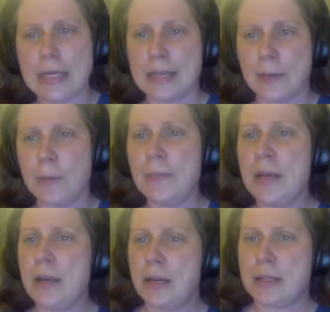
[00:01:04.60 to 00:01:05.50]
summer,
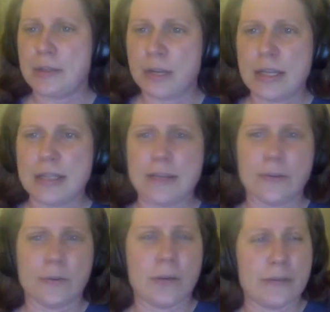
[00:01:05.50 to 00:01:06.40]
Australia
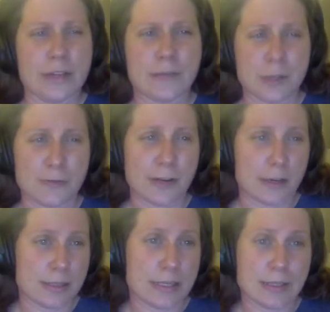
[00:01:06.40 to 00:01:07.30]
suffered one of its worst
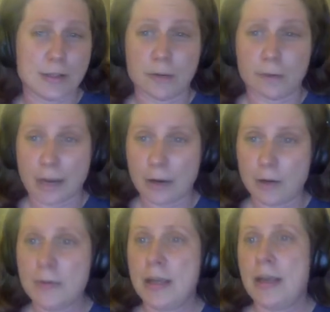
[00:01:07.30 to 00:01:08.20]
fire seasons on
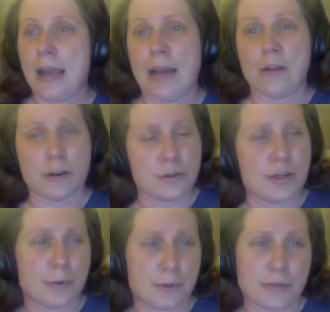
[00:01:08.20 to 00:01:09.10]
record, and large
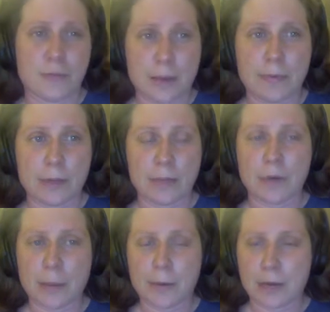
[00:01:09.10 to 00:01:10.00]
numbers of people
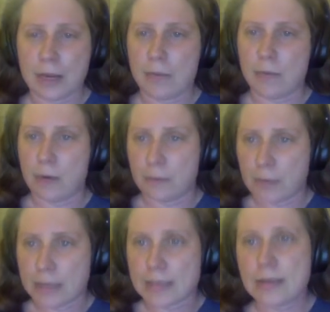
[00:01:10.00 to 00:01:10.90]
and property were at
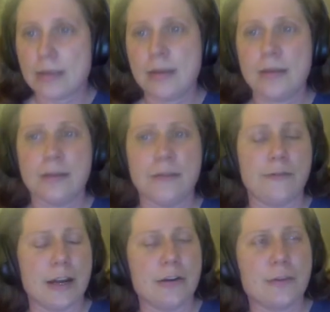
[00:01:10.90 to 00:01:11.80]
risk. The
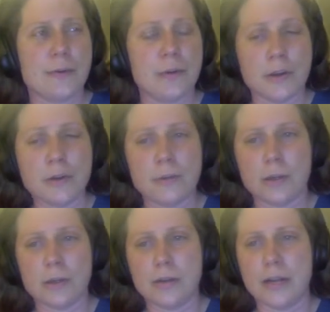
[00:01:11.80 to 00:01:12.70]
fires were
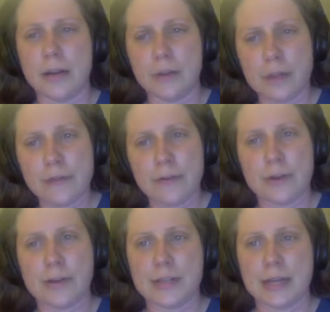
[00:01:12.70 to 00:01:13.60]
notable not only for
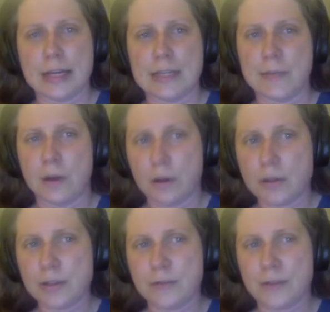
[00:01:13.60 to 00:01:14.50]
their size, but
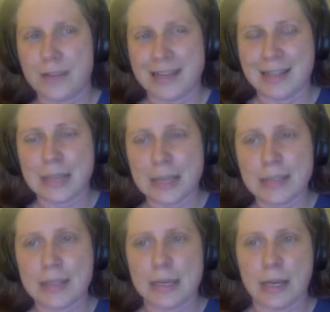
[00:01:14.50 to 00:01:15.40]
also for the
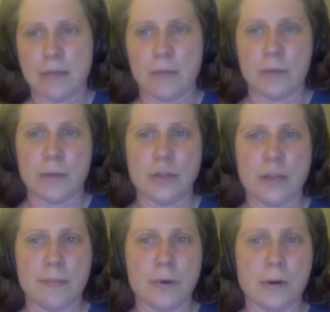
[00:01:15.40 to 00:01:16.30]
intensity with which
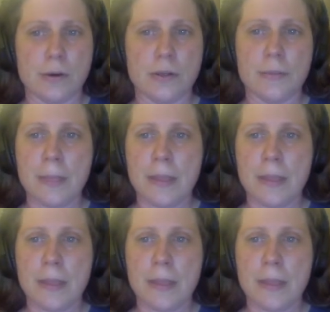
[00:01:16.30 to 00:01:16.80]
they burned.